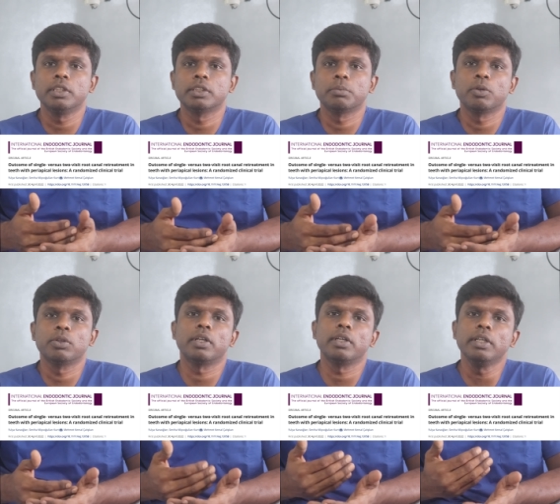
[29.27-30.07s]
It is
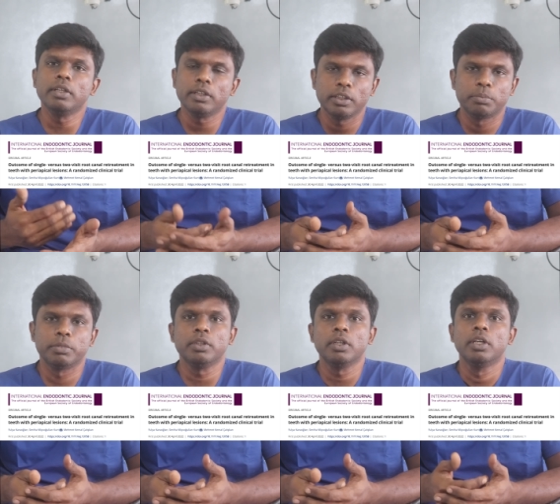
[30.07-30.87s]
about the
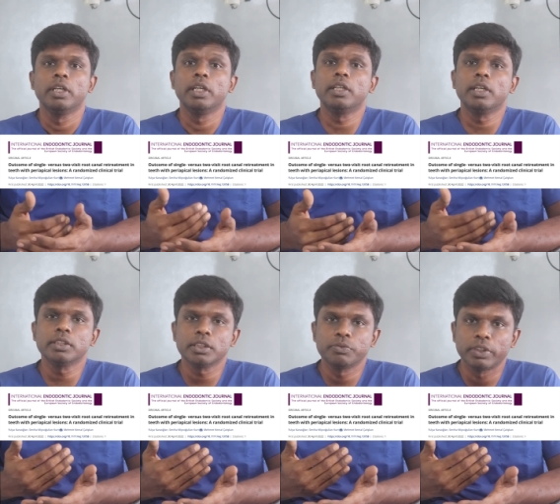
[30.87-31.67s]
retreatment in
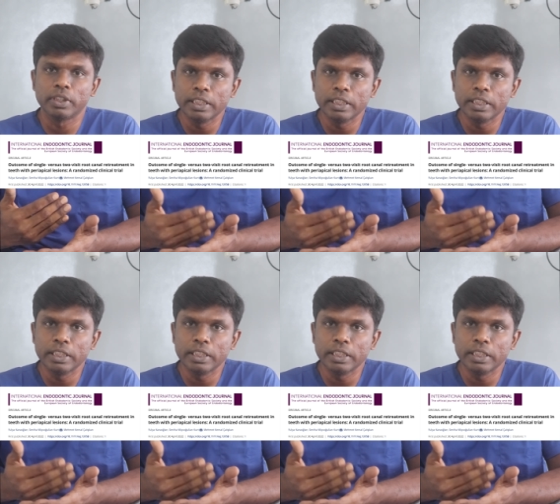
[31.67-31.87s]
cases with